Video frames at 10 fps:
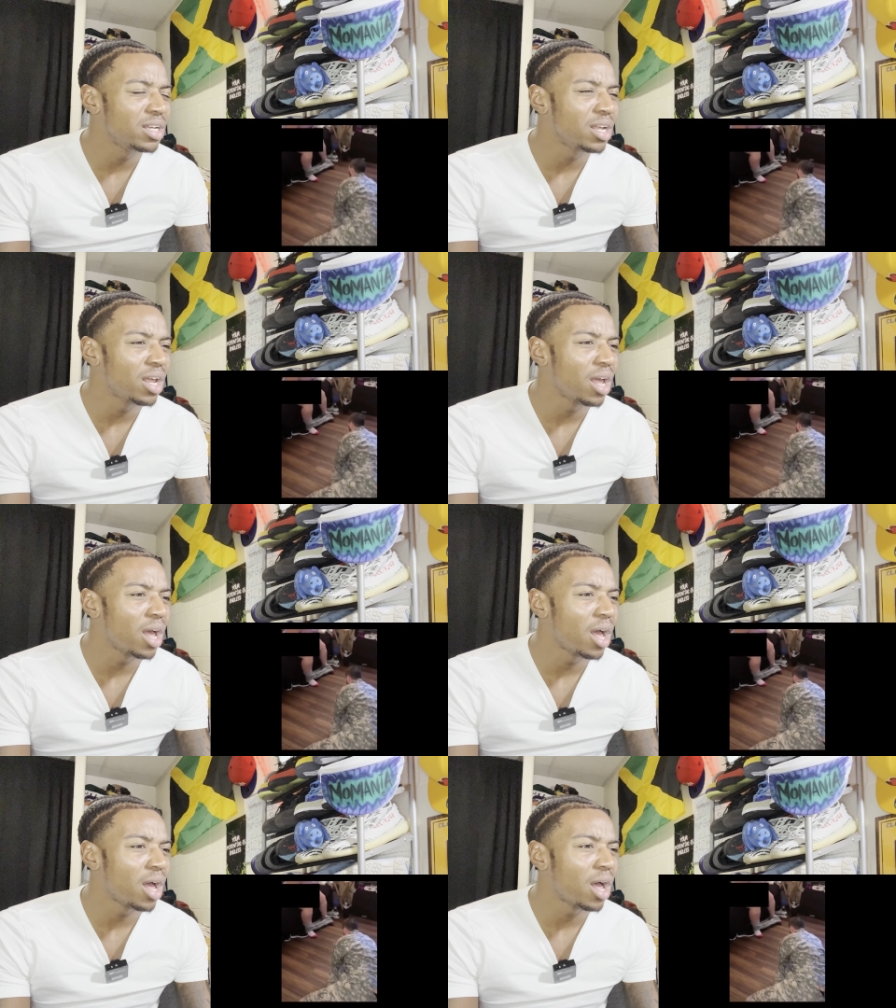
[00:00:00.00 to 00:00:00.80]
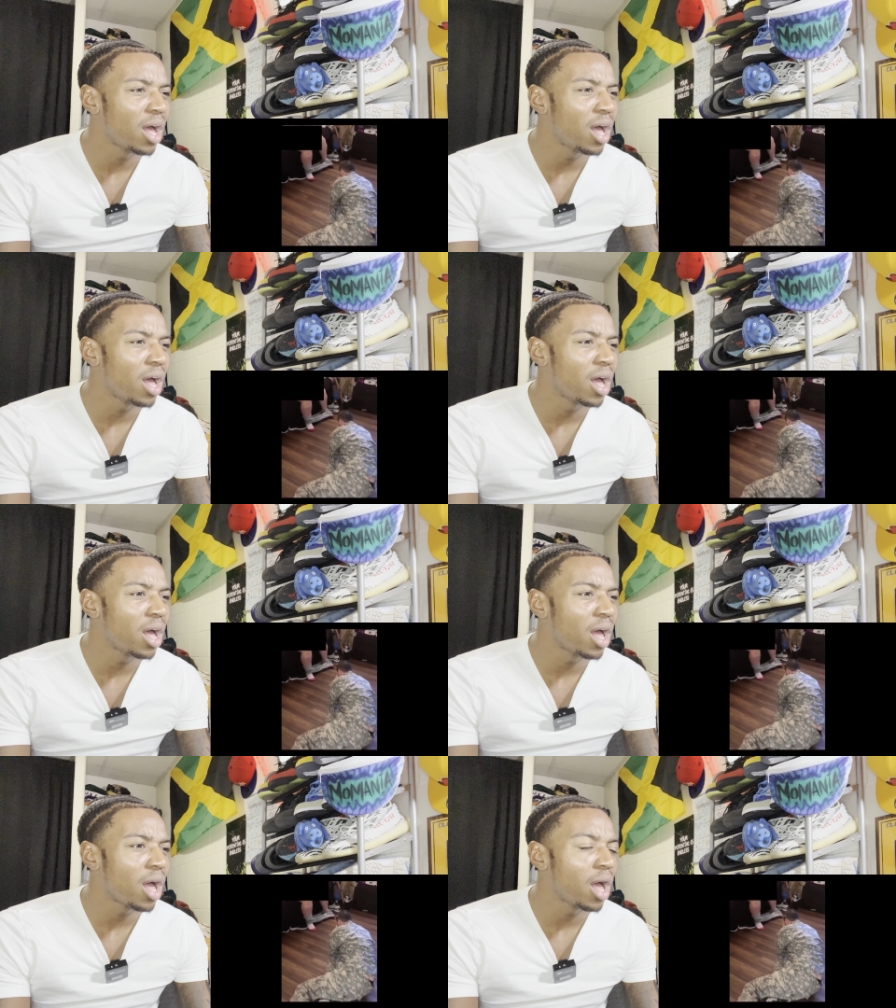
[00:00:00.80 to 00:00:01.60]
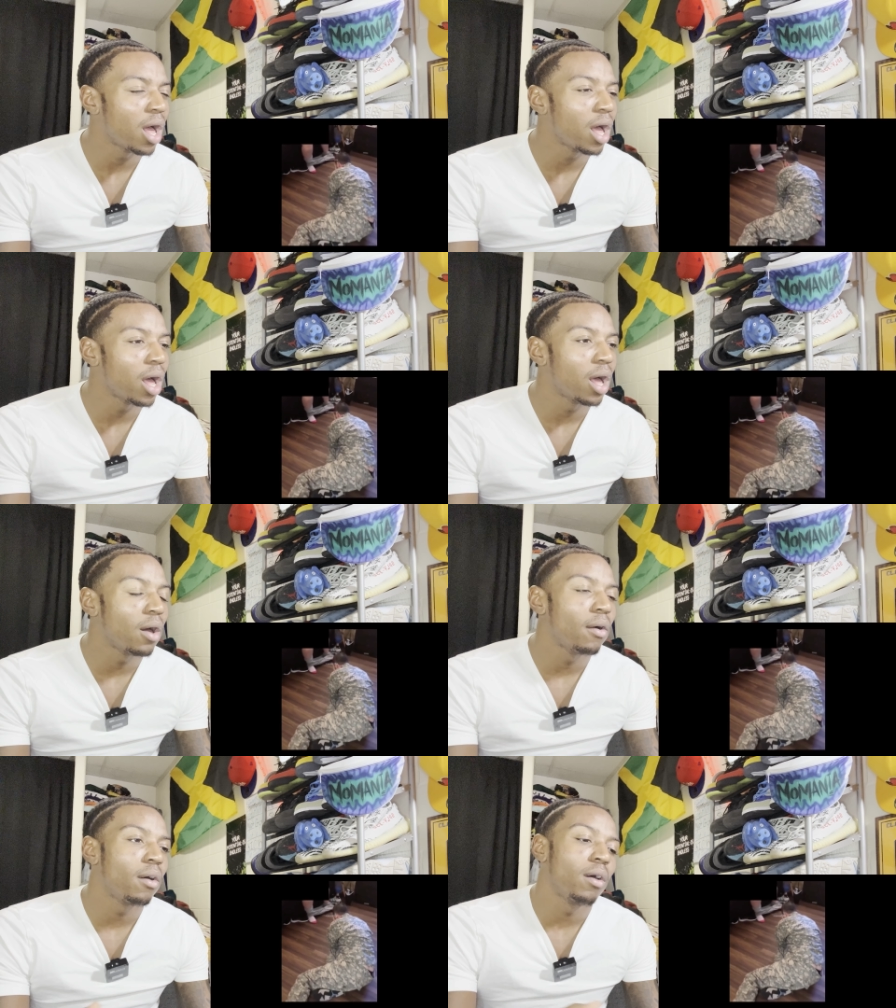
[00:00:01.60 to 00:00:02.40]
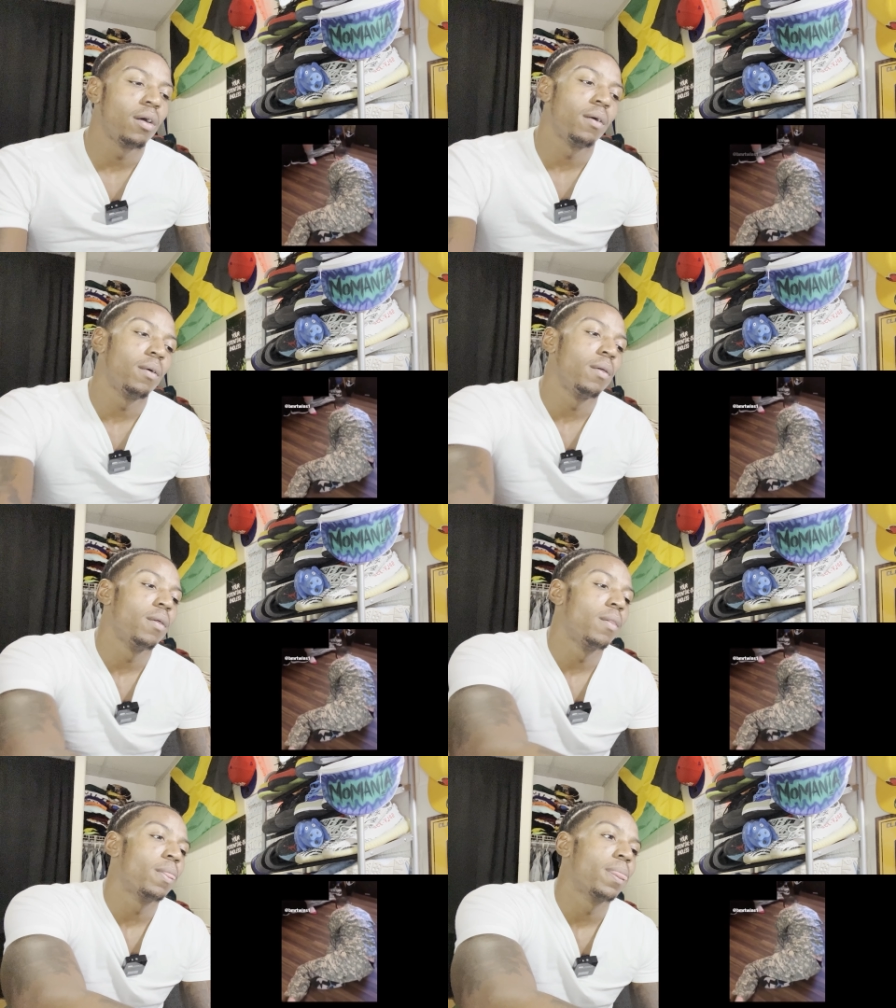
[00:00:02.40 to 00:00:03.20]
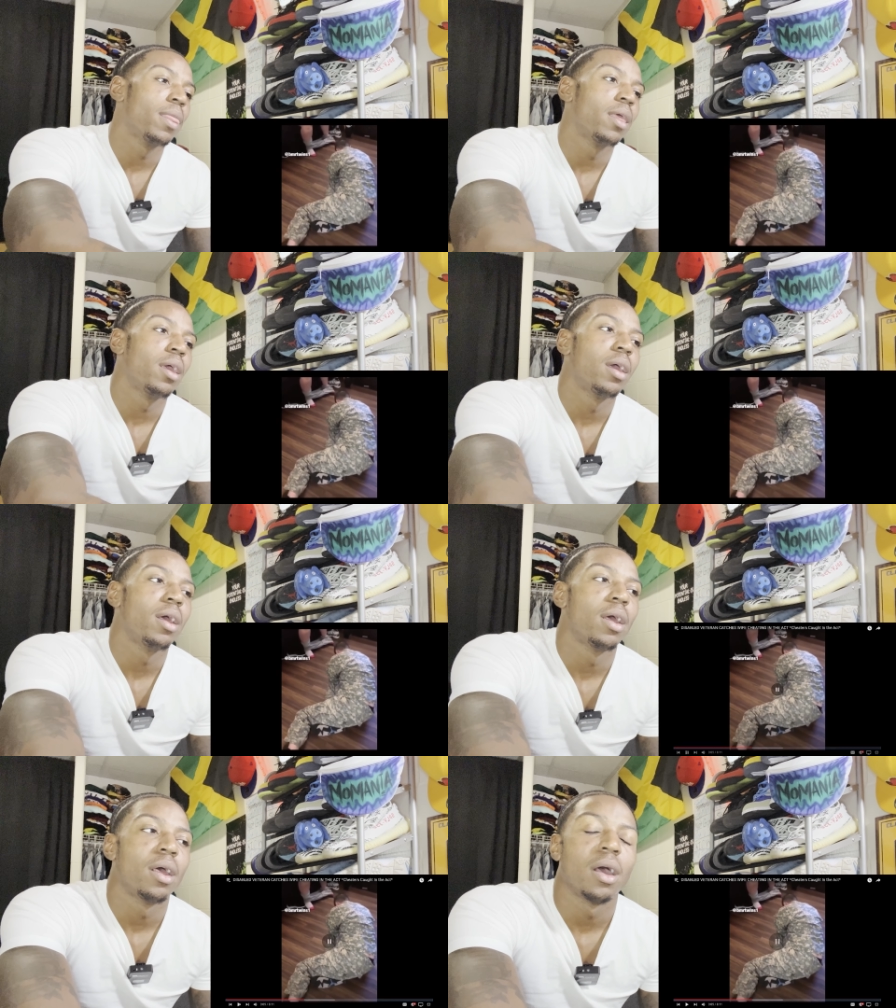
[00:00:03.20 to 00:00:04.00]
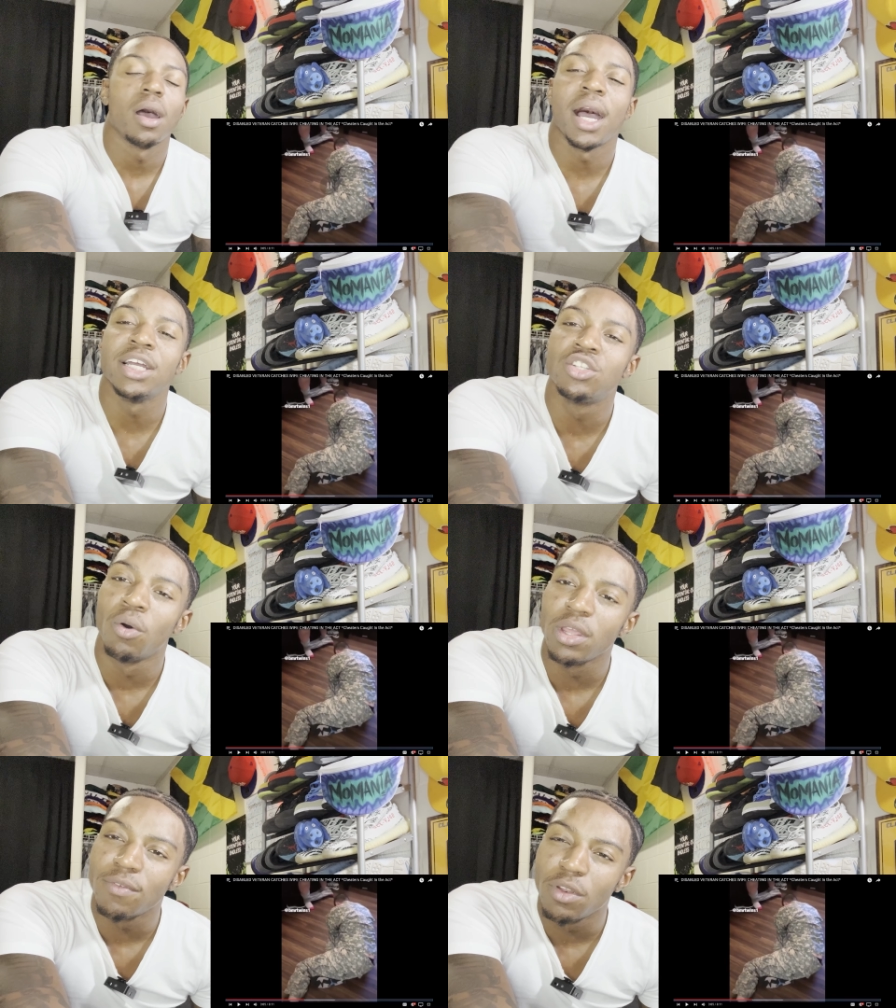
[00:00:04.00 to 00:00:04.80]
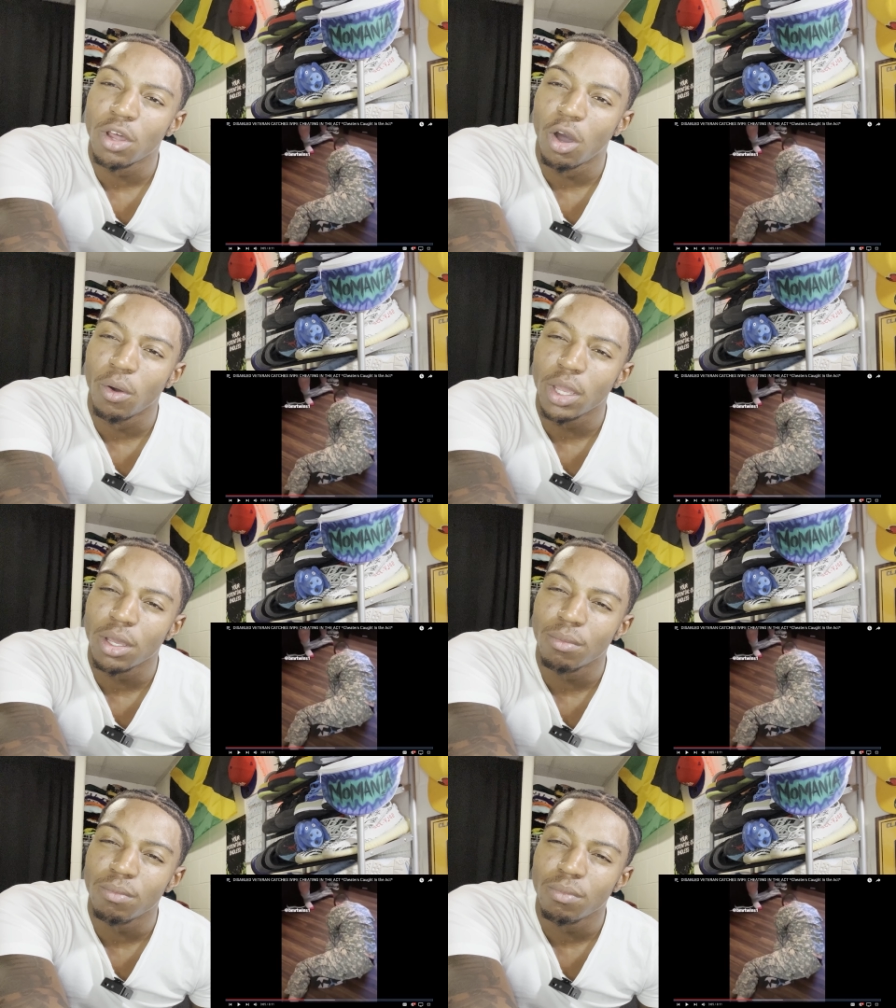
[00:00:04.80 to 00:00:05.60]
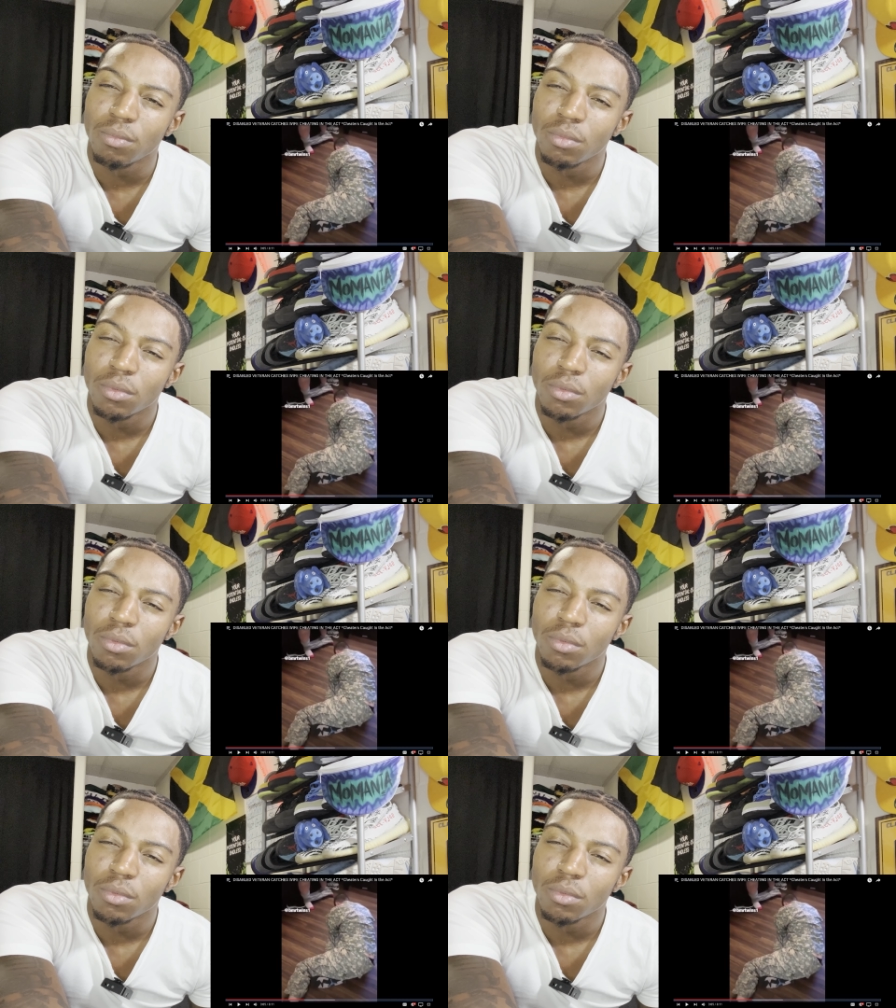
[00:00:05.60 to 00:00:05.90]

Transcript: I don't even know him. Come out of here. don't even you here. Go. I don't even know him.